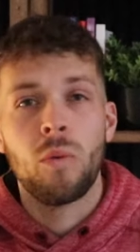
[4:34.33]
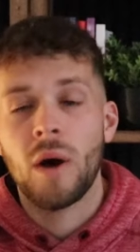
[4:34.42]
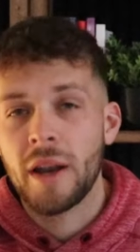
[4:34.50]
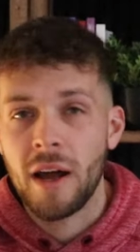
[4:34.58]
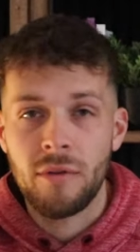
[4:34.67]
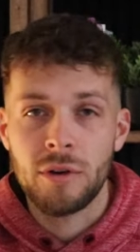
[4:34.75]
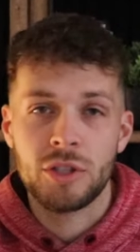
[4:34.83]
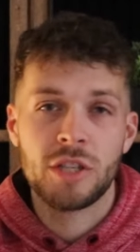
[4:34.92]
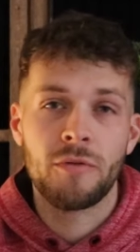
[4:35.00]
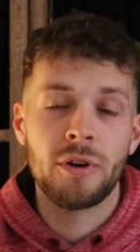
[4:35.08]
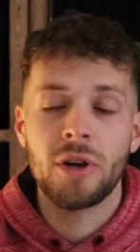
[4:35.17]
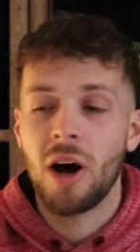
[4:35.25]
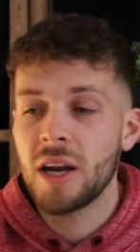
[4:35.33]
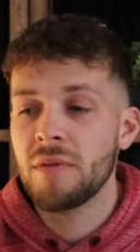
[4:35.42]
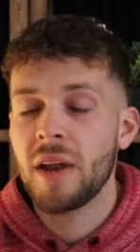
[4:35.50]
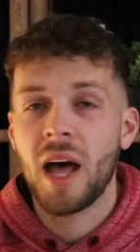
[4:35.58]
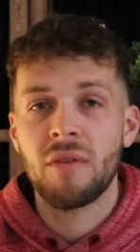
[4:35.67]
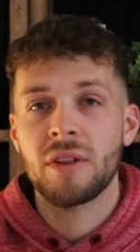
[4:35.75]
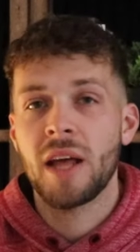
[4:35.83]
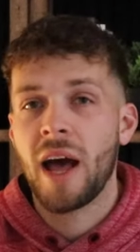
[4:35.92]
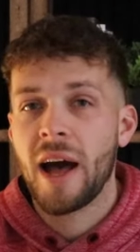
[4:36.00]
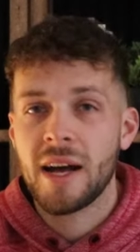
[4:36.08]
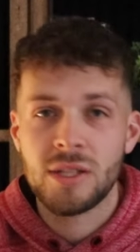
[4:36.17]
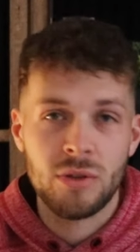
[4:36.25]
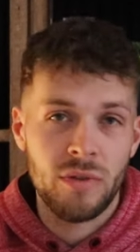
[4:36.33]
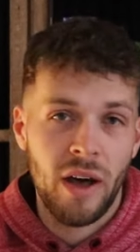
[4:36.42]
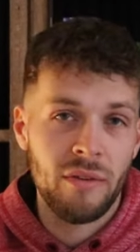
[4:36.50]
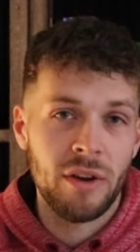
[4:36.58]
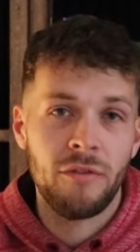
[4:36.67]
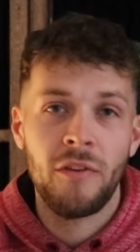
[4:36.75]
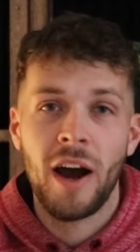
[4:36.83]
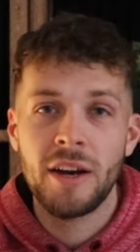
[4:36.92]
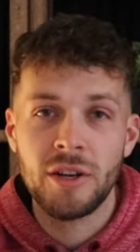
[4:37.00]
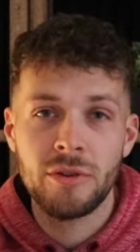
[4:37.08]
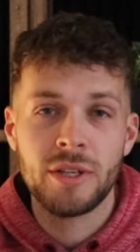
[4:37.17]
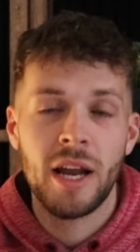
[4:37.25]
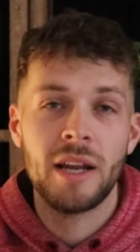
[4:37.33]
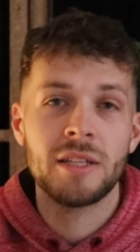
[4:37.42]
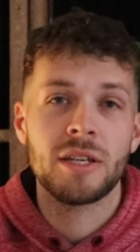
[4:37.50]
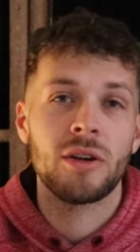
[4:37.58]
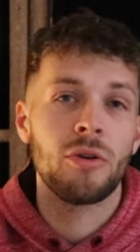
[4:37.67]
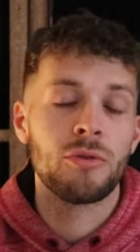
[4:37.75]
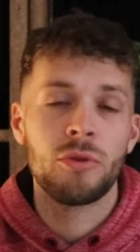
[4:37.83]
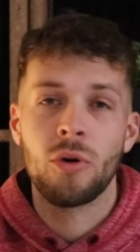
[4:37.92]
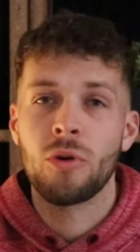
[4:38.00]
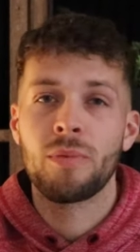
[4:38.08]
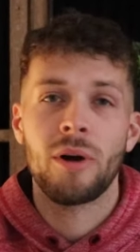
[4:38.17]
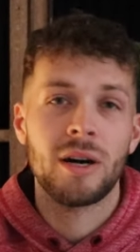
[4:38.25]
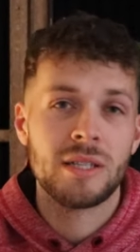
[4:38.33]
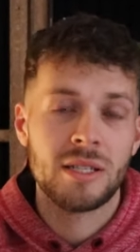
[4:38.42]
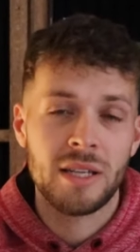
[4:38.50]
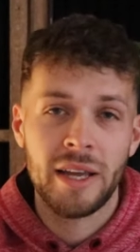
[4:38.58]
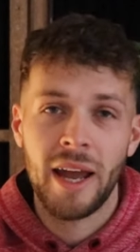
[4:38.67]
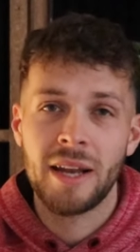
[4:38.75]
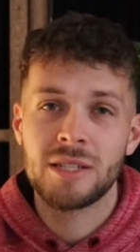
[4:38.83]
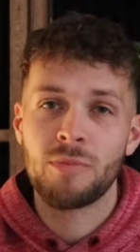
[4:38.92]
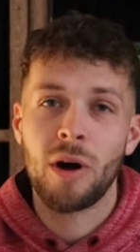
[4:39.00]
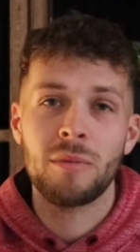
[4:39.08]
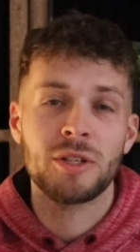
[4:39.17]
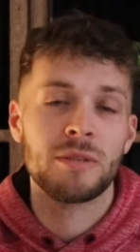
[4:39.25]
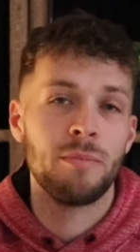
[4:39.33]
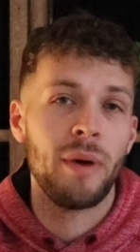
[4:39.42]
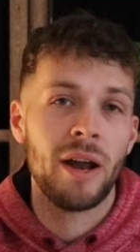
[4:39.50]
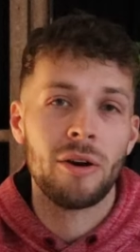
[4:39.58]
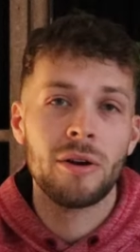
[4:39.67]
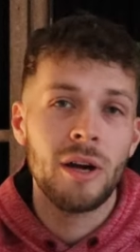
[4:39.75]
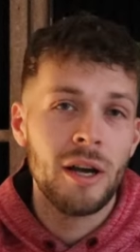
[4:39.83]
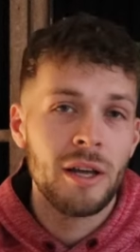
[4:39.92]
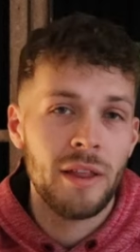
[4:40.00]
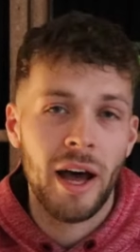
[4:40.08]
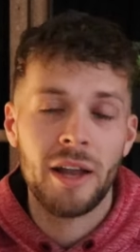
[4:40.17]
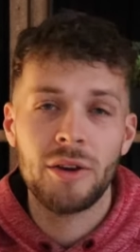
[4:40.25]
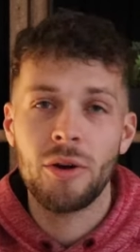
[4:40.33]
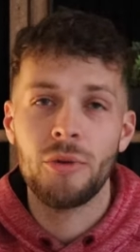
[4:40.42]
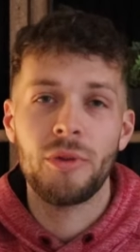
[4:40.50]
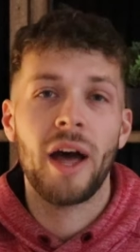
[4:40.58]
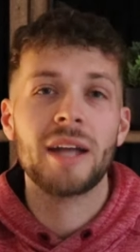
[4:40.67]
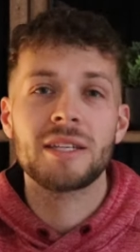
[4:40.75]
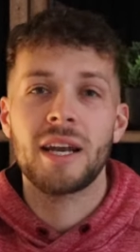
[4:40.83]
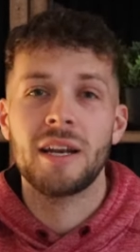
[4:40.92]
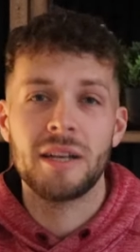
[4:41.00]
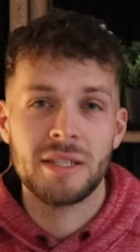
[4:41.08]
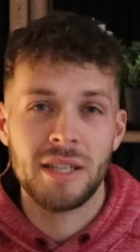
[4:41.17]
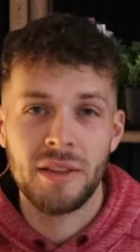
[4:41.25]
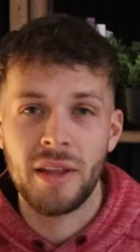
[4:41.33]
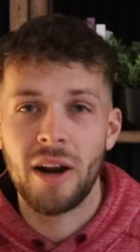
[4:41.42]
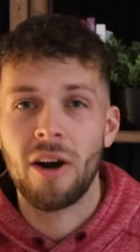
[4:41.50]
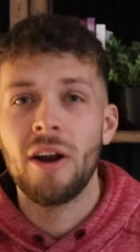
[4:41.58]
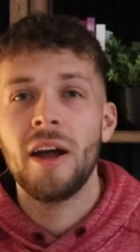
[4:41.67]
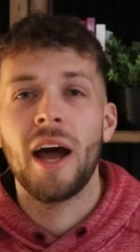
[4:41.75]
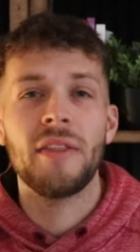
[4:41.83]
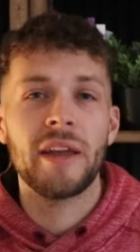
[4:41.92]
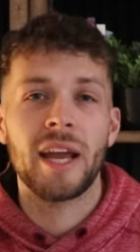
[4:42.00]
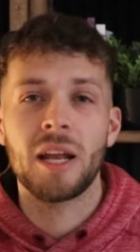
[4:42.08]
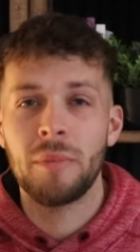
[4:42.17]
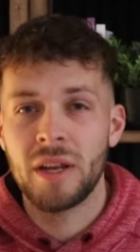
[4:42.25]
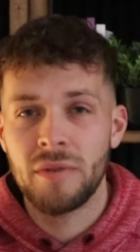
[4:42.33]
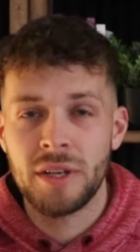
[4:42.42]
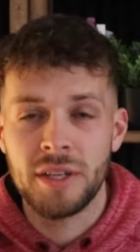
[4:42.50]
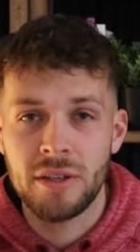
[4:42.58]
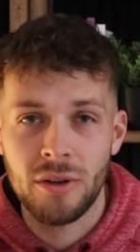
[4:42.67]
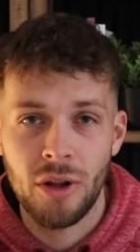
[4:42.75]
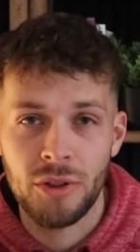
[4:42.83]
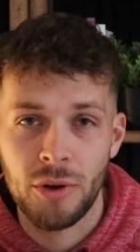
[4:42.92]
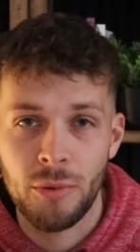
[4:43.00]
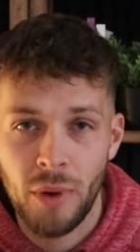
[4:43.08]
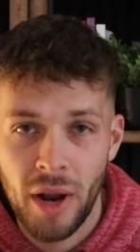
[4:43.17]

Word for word: whatever, just for not even having the hassle of having to find a new tenant and go through the whole process again. It's probably just better that, you know, that tenant is in there and they get a bit of a deal on their